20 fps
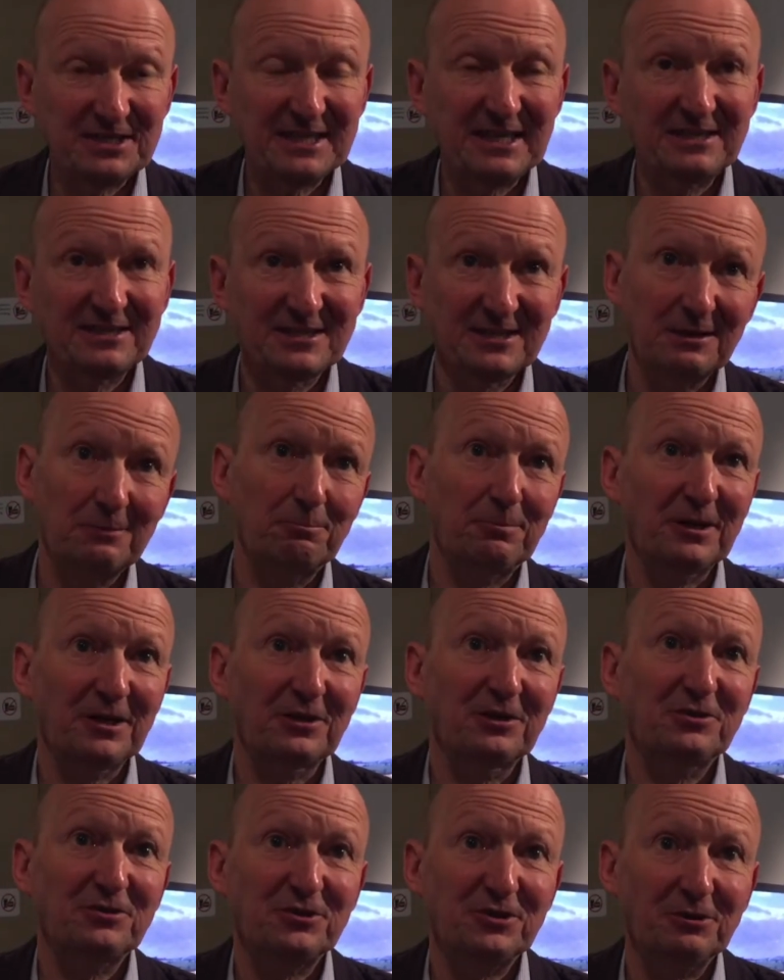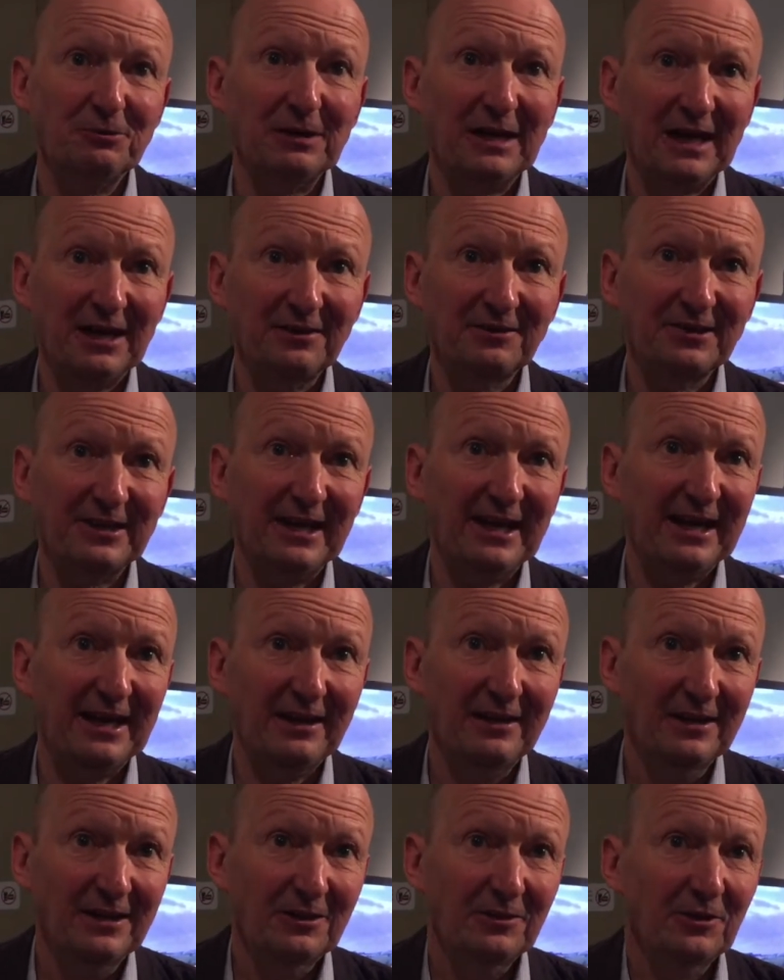centre because you had
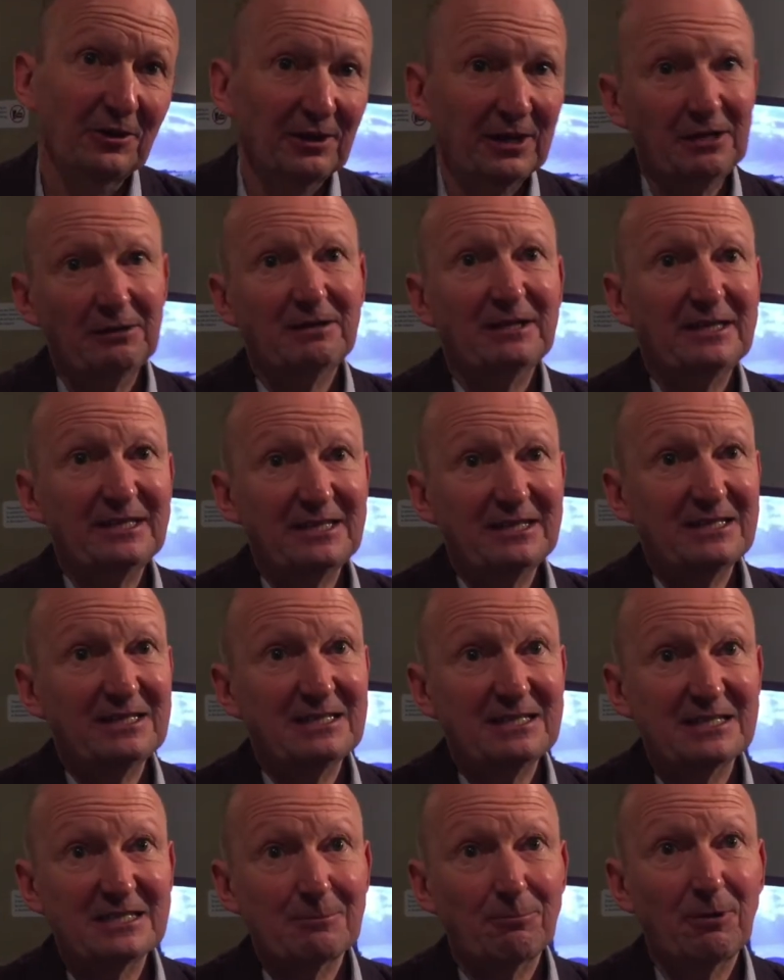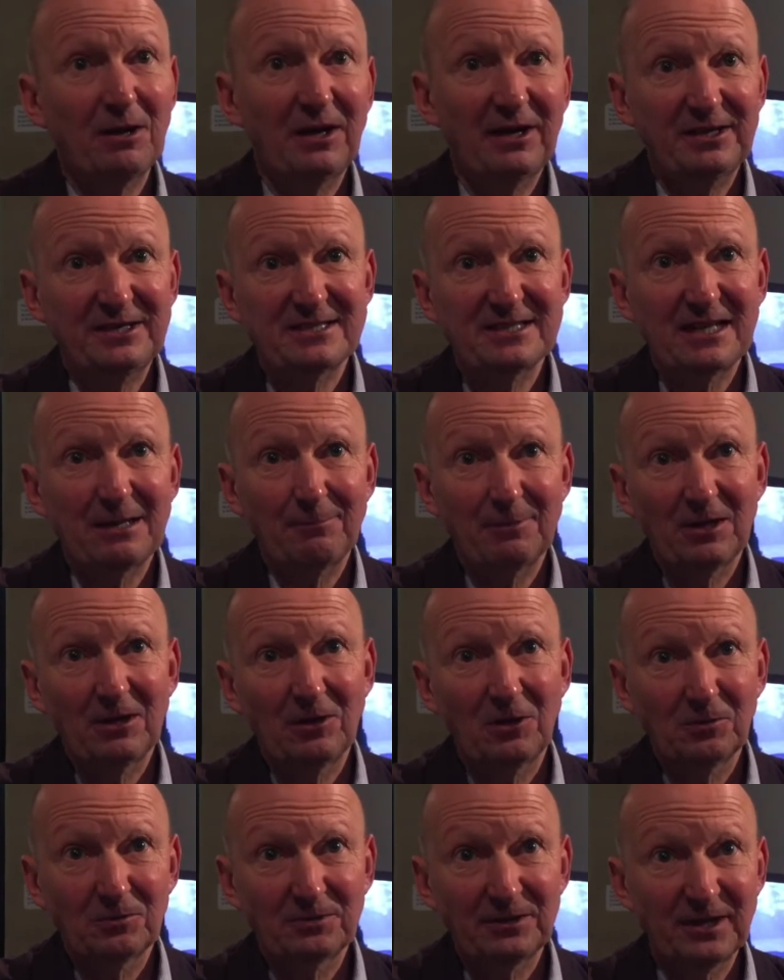there not only the supplies coming
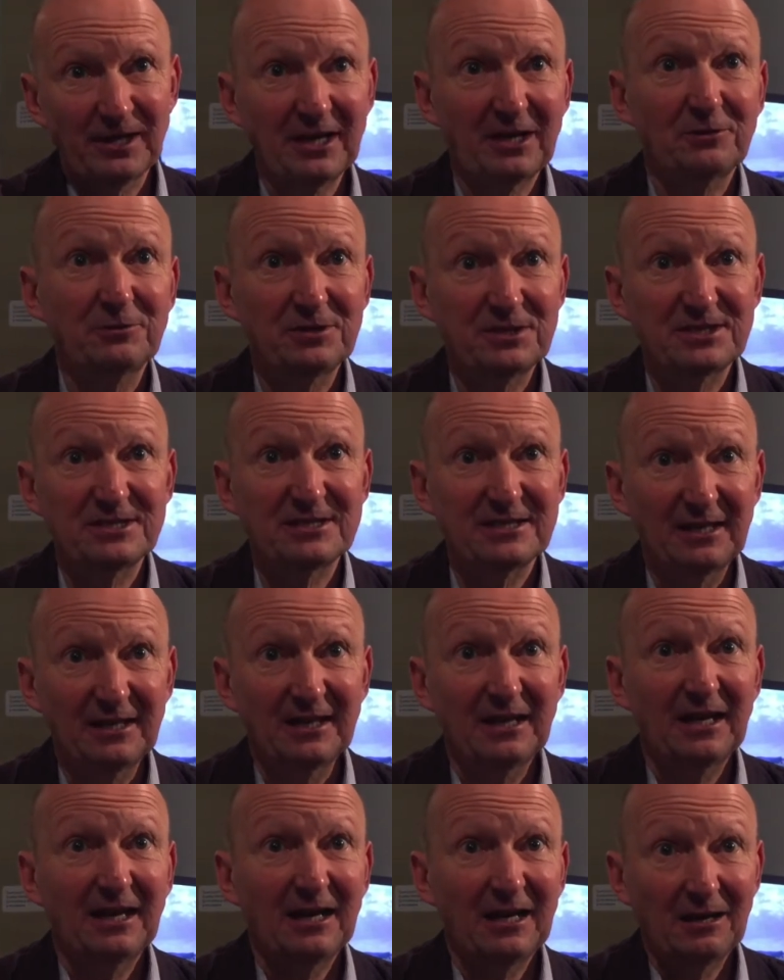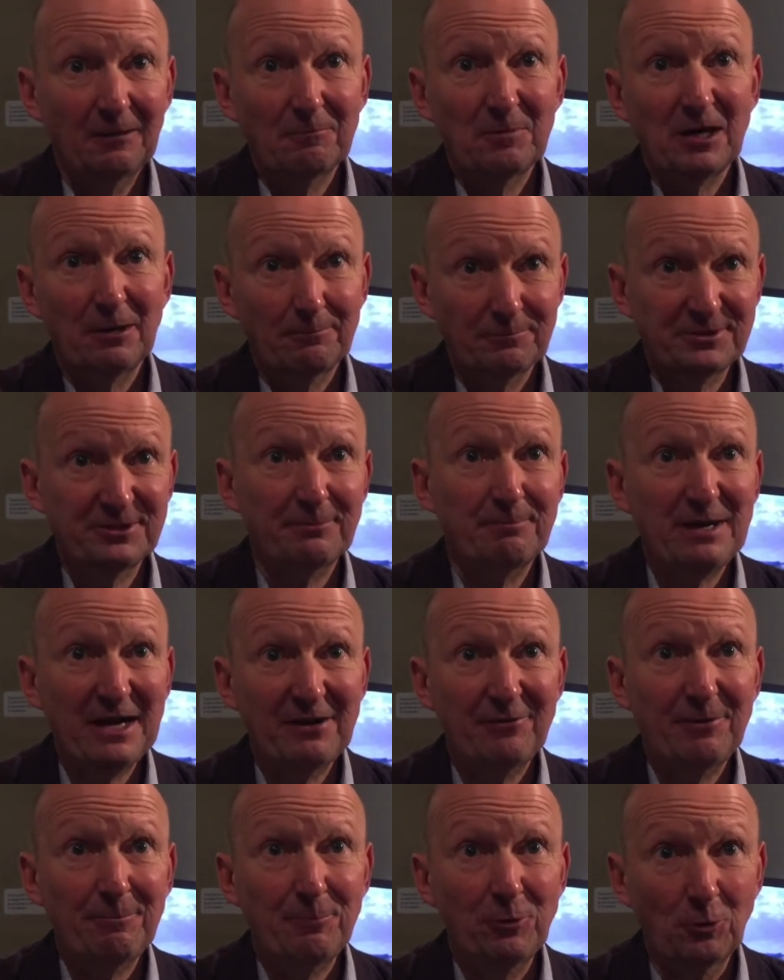along the coast up to
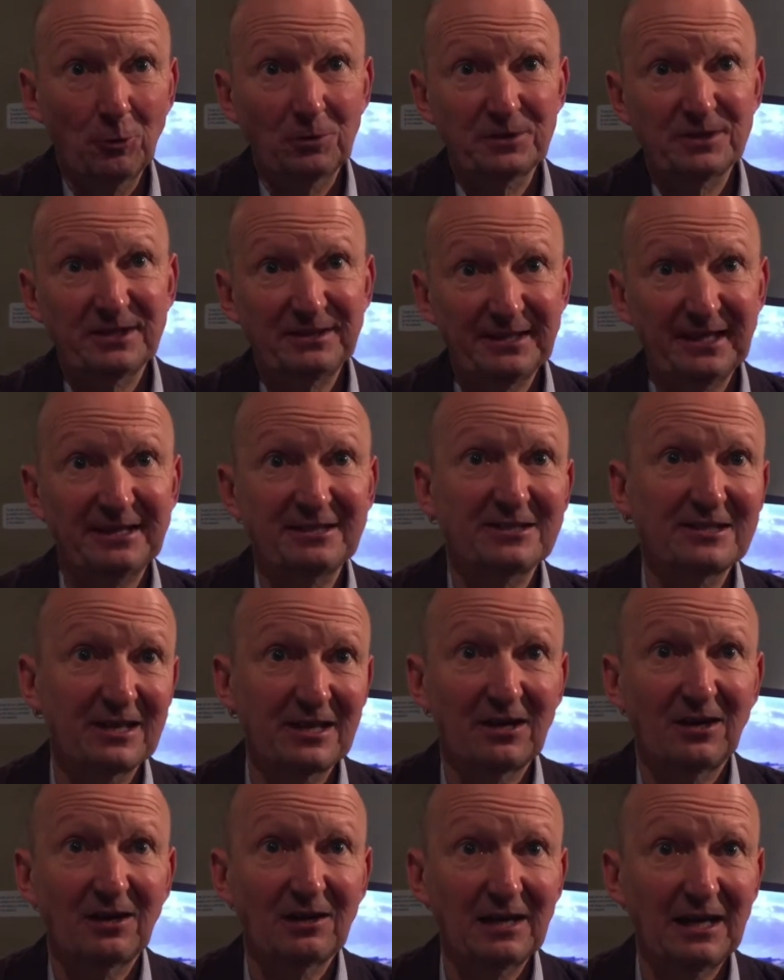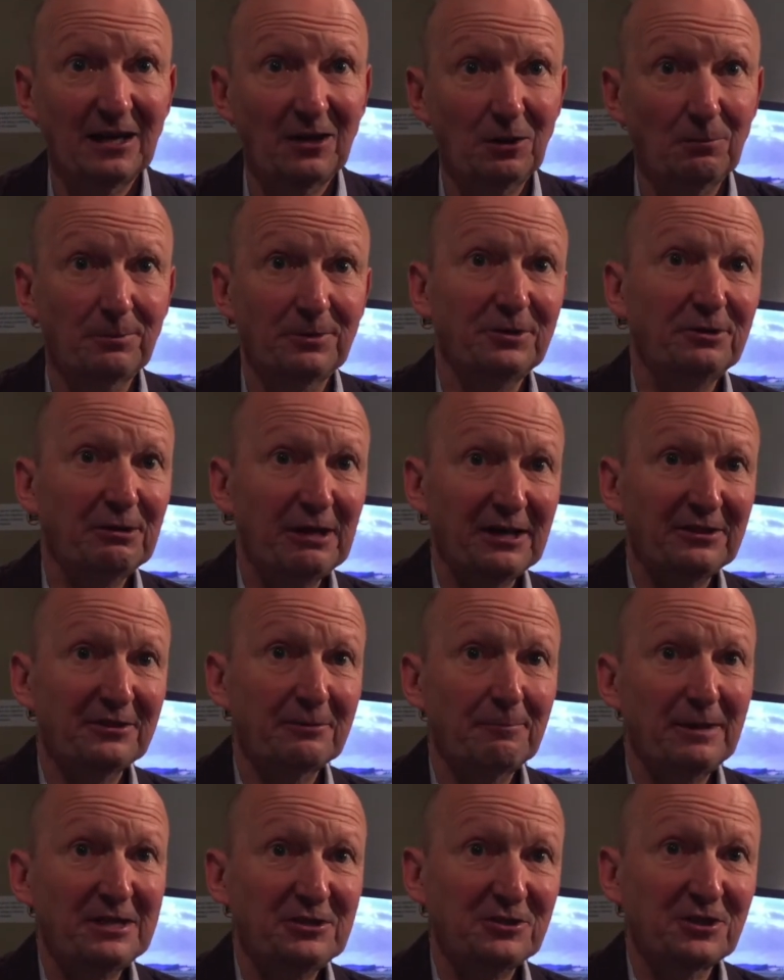Maryport and then to Carlisle, but you had the
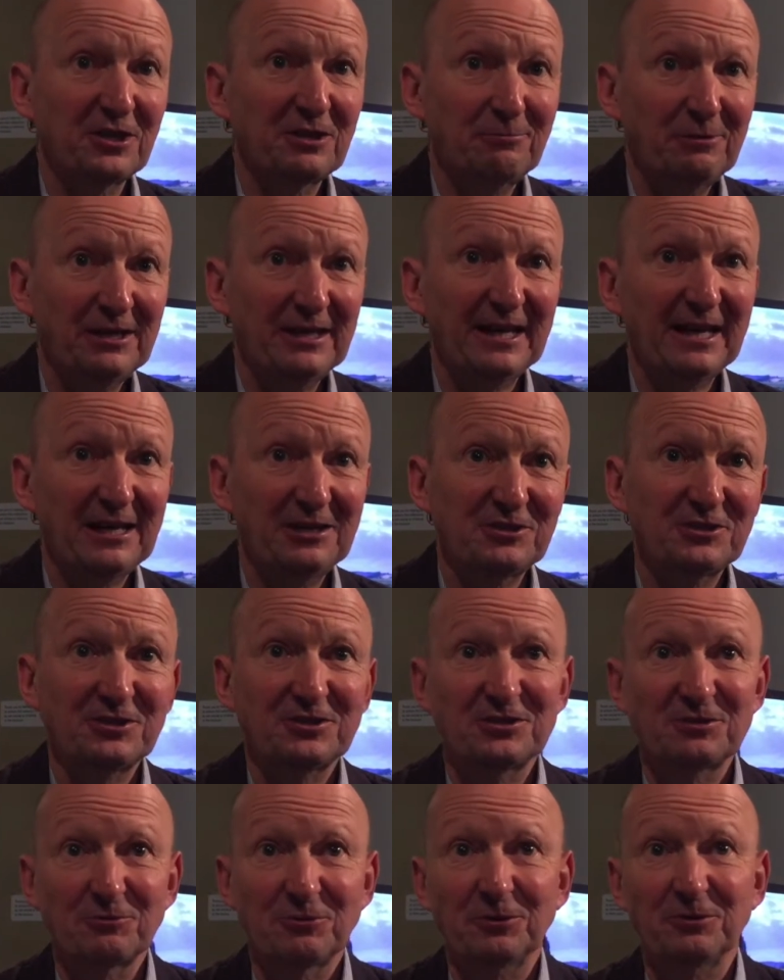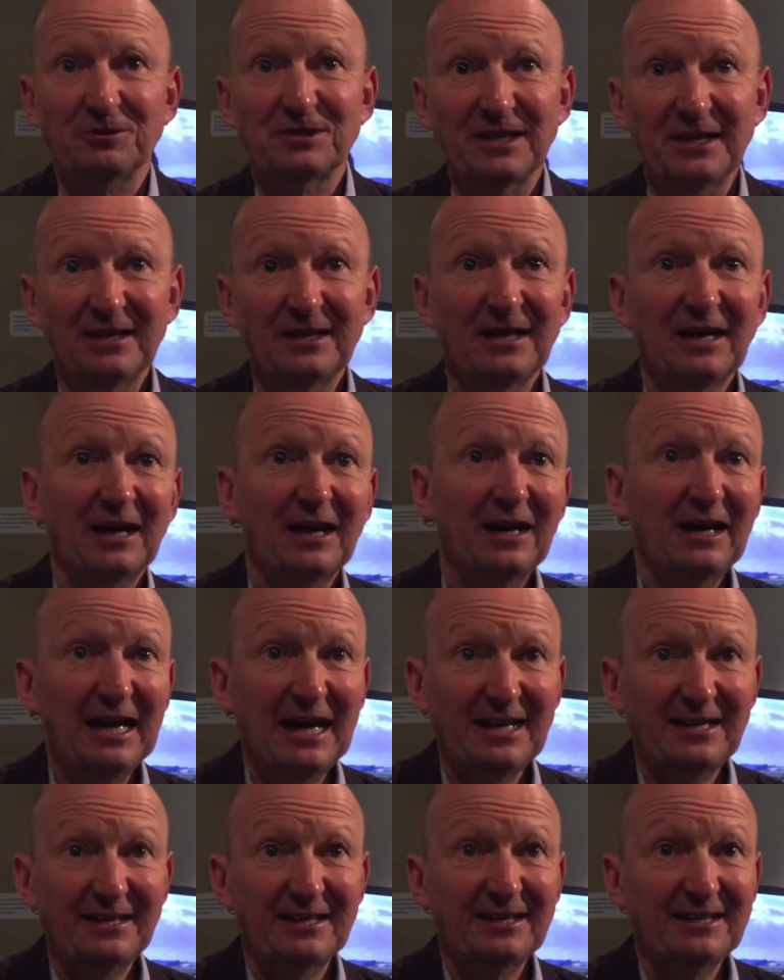major communications route
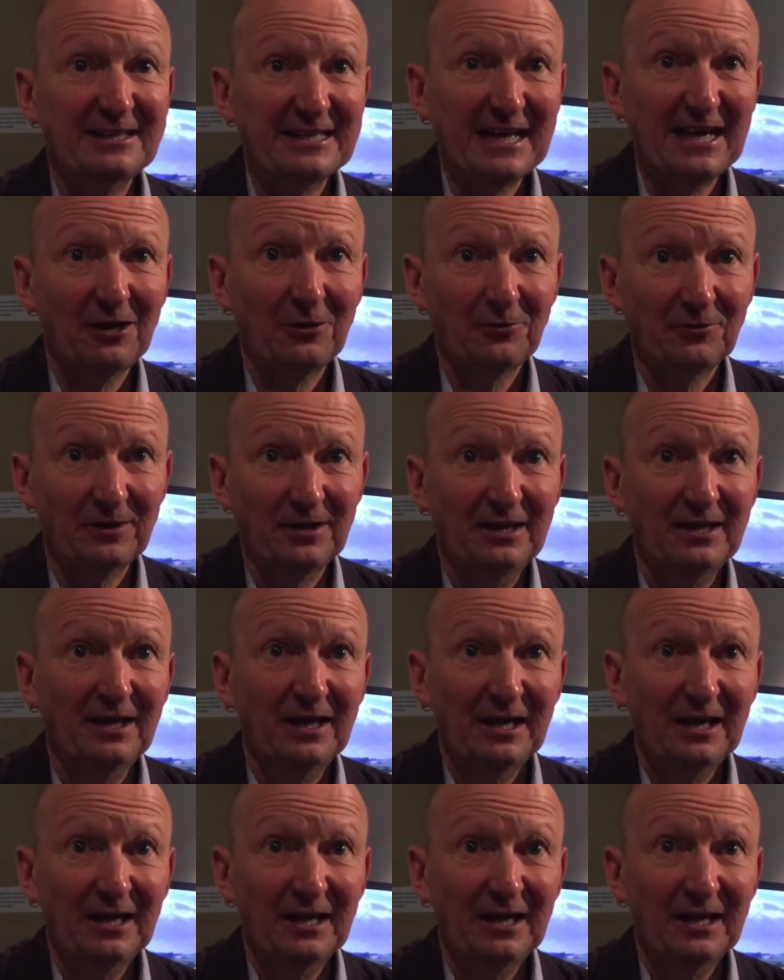heading down,